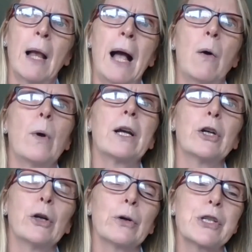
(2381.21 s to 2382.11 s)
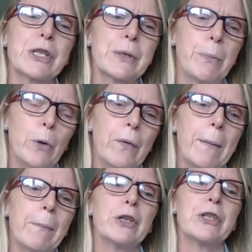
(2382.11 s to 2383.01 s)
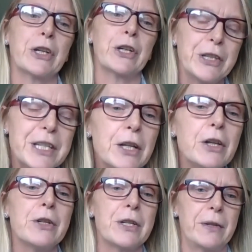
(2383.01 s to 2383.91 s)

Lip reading: how we can look to support them to continue to